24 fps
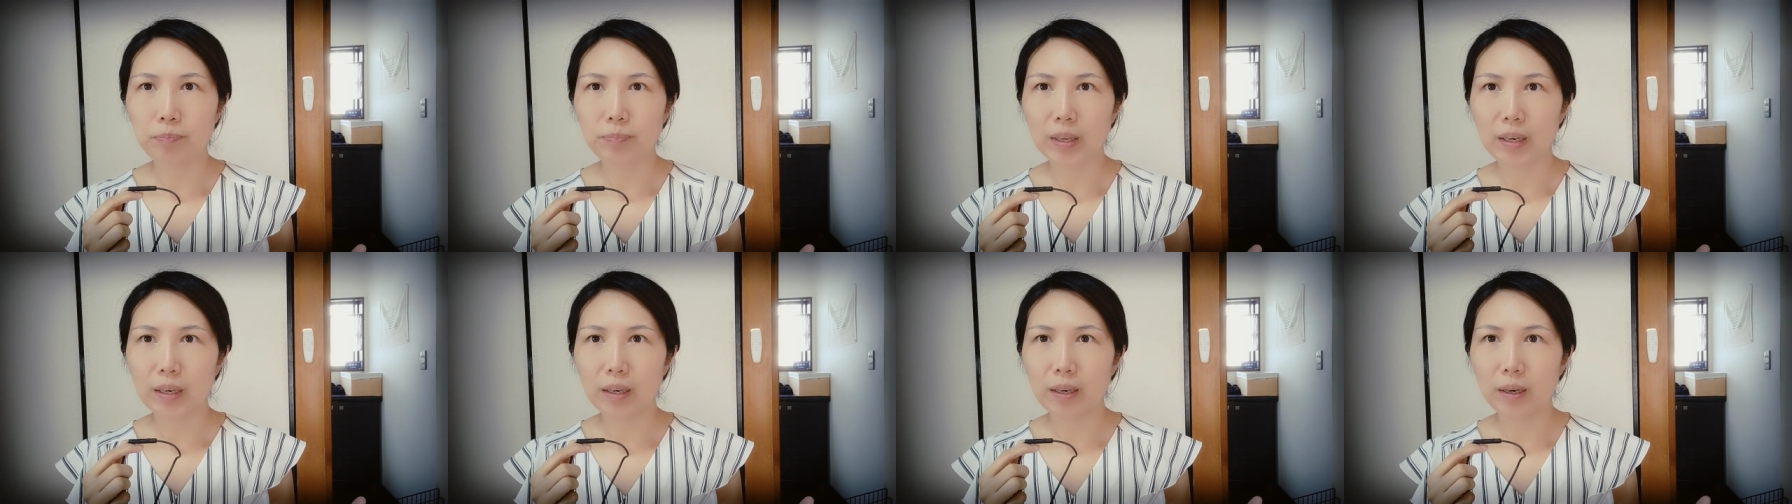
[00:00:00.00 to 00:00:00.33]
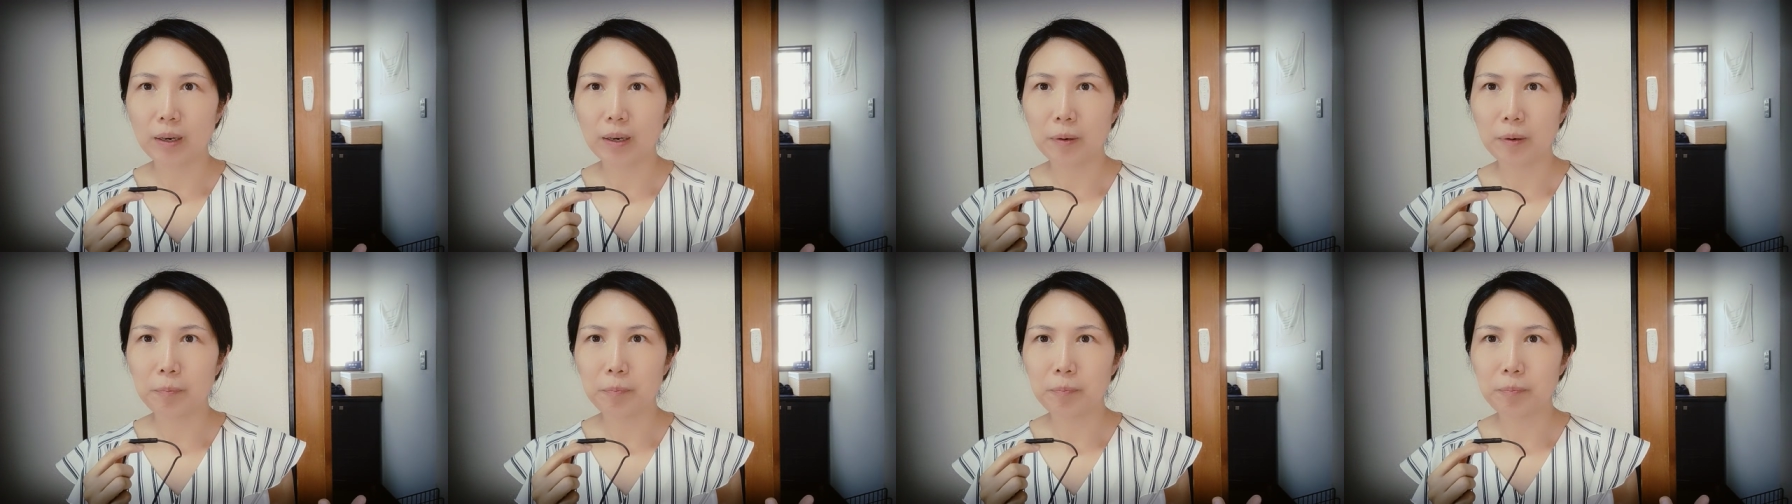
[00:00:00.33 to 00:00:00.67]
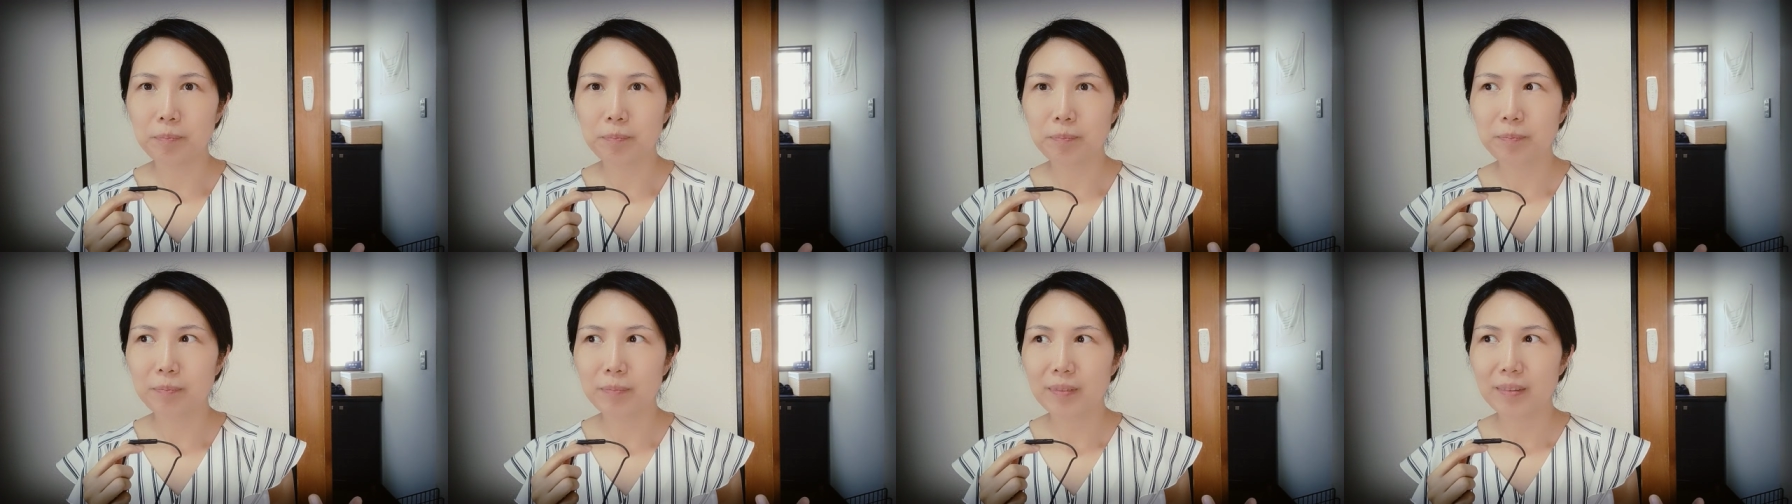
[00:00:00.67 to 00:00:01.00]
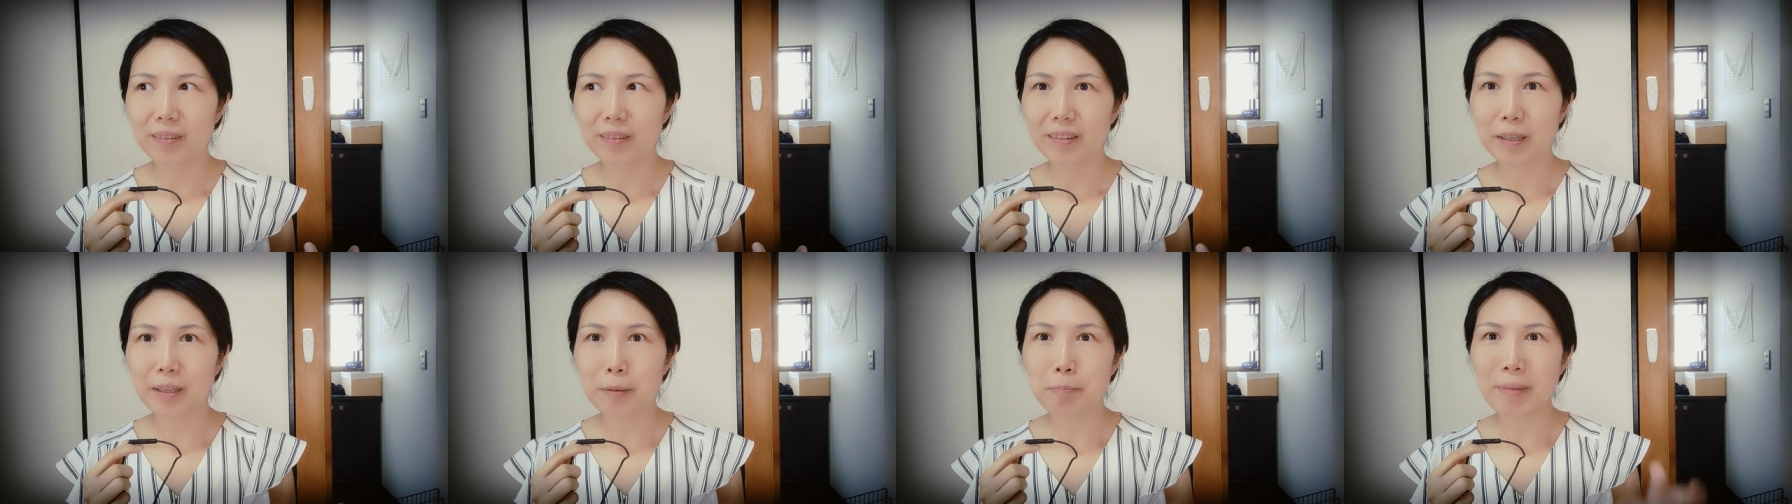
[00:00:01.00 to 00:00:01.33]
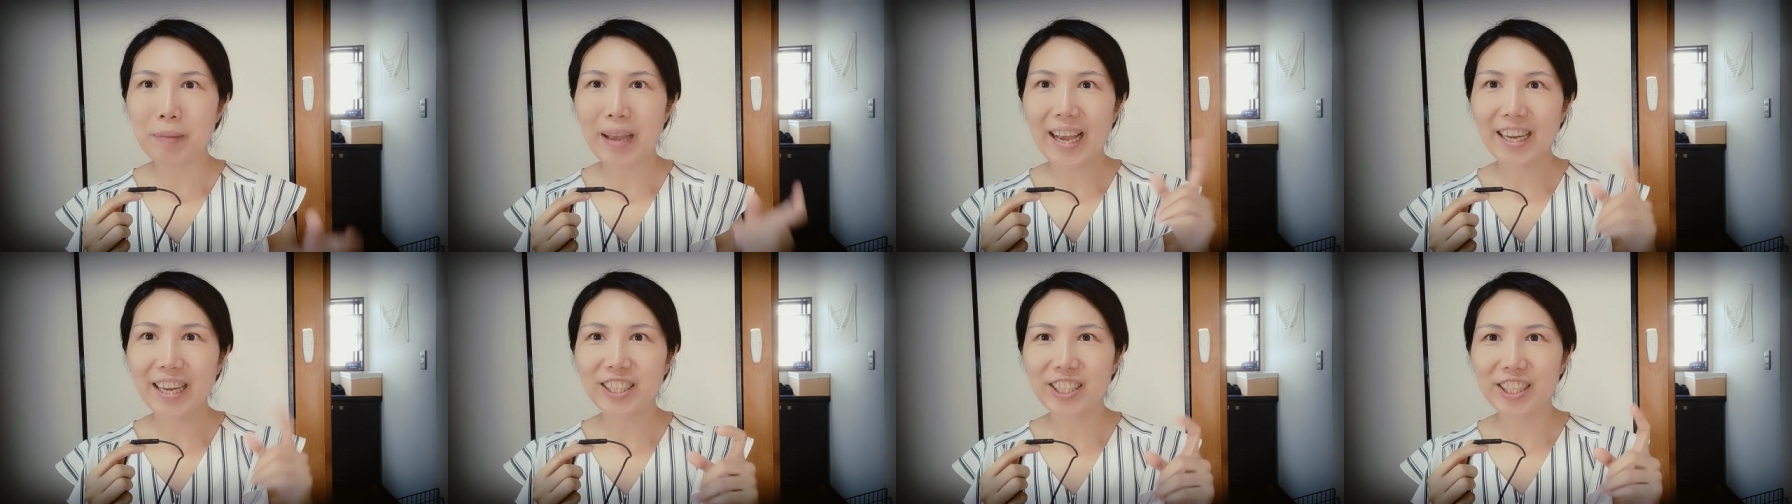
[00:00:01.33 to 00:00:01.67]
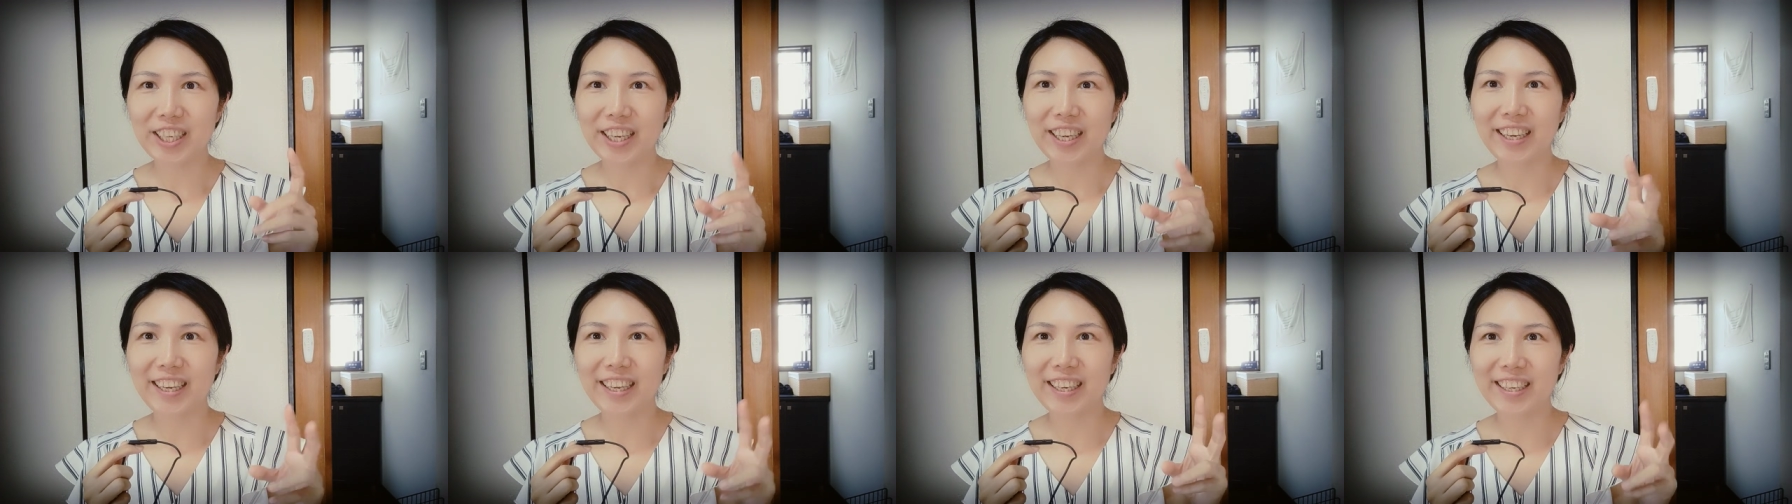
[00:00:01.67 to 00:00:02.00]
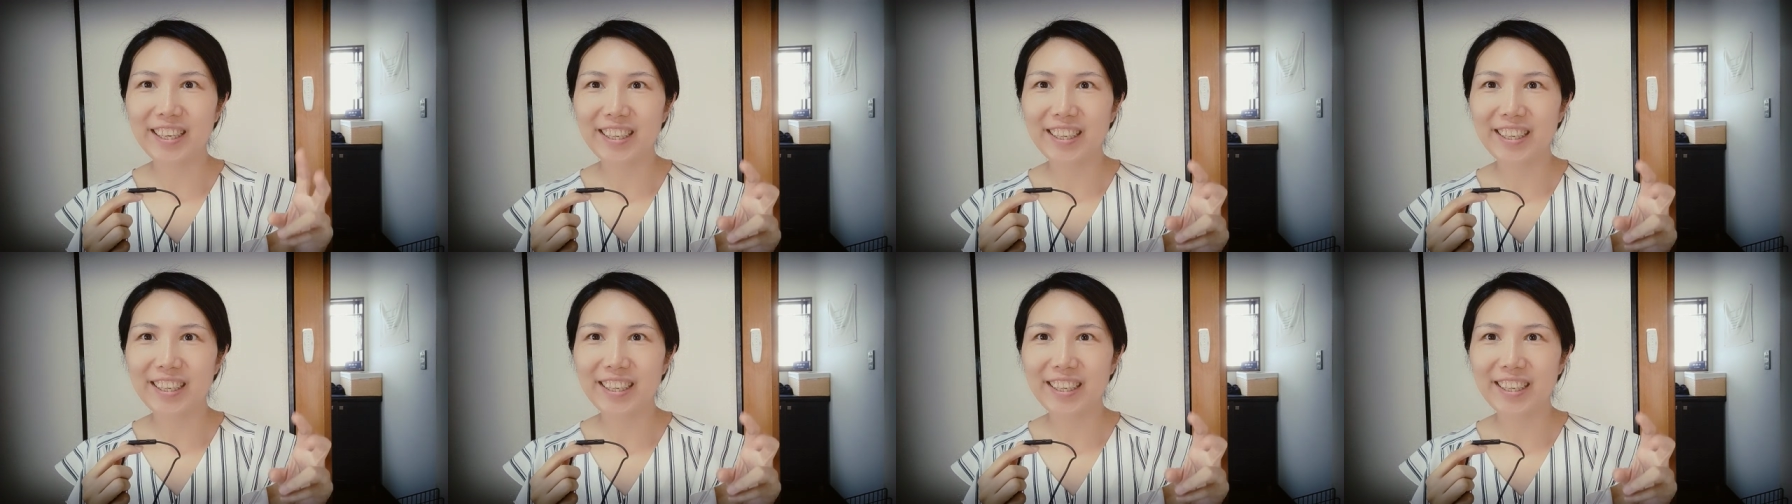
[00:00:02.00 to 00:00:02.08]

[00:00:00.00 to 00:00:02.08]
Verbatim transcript: um, the magic,